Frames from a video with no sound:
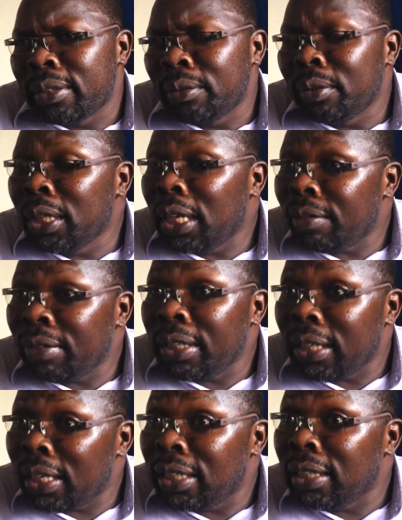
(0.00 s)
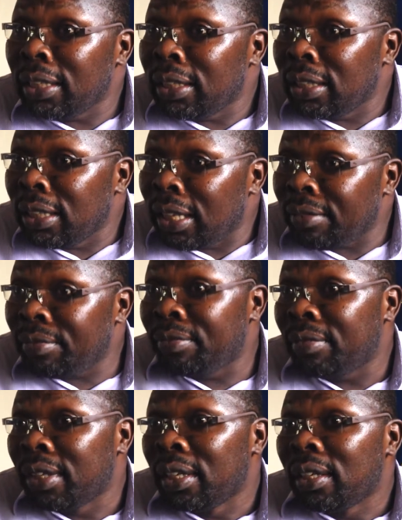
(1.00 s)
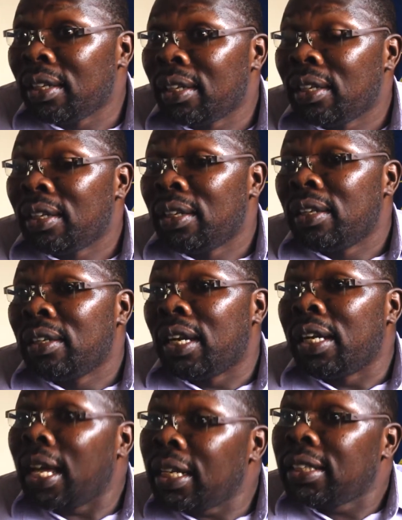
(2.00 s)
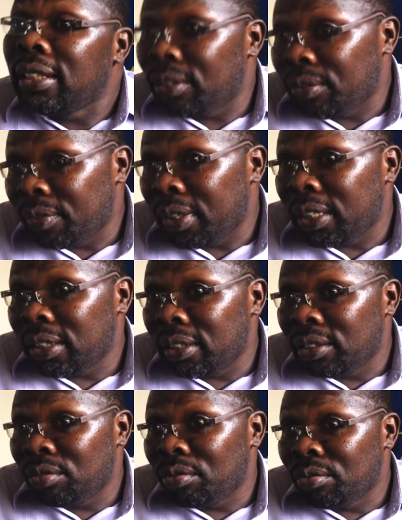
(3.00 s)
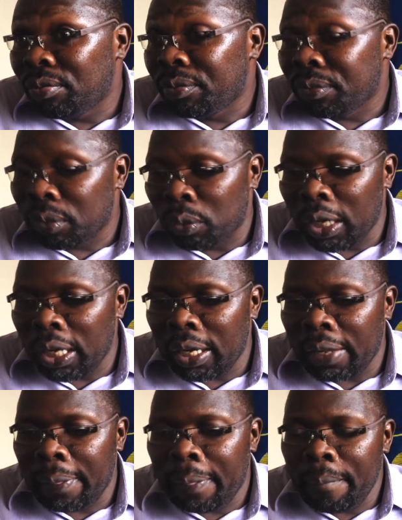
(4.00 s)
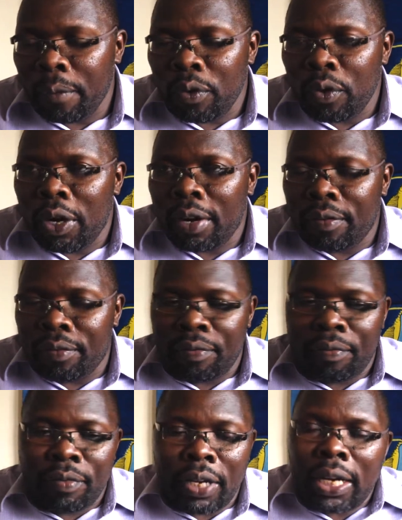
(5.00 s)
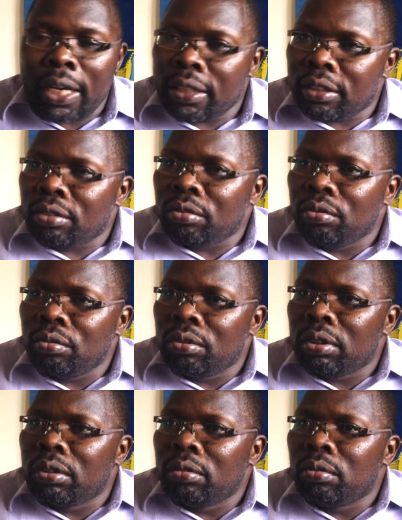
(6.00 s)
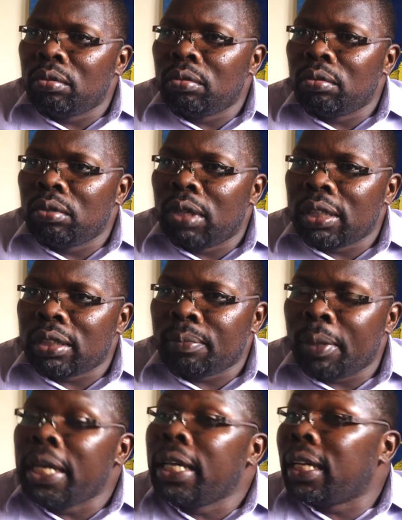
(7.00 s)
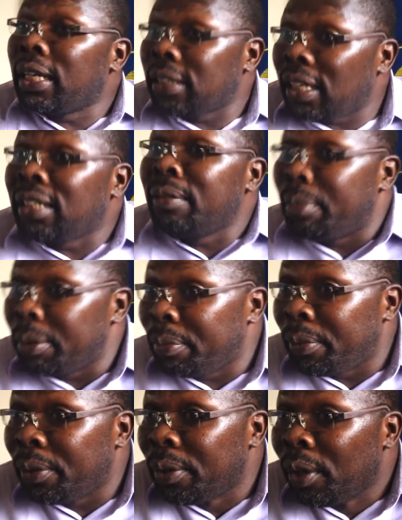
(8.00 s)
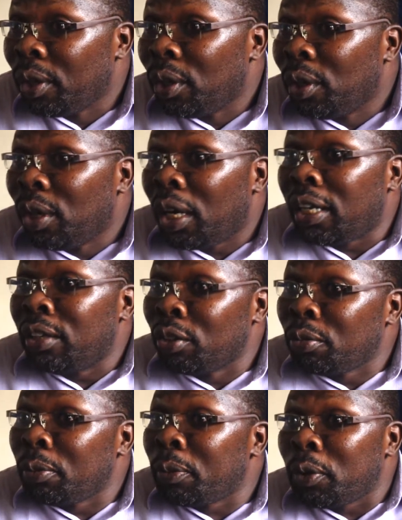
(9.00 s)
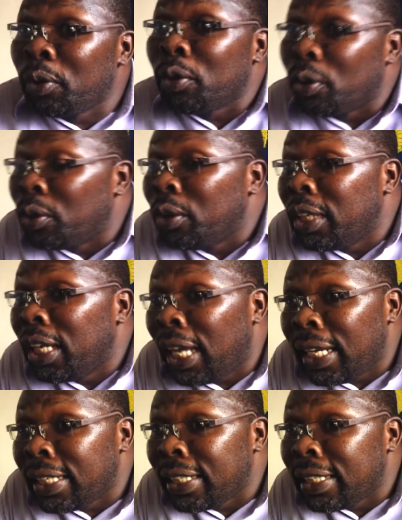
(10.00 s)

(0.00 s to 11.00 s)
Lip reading: We haven't done enough analysis of that issue. Where you have tenants who are paying certain people, and those people don't own the land.